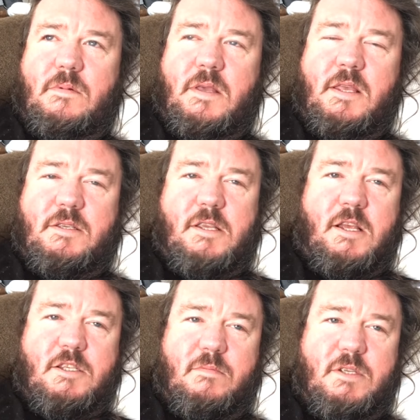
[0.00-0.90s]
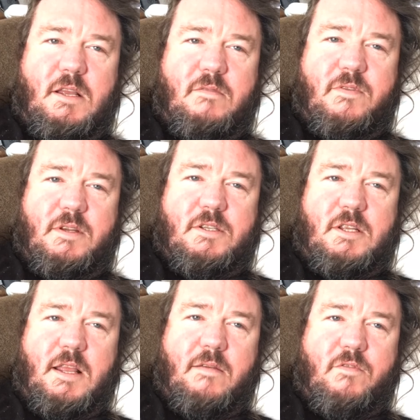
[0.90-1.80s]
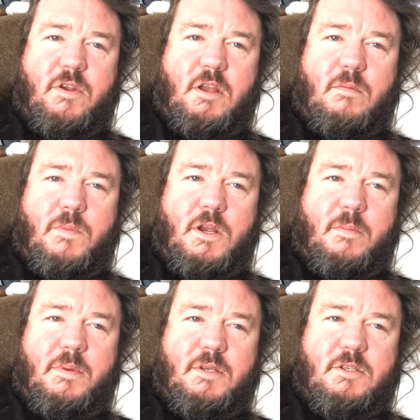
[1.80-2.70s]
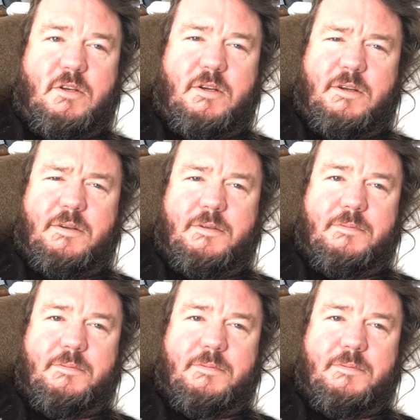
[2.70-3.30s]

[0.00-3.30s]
he sells himself into slavery on purpose or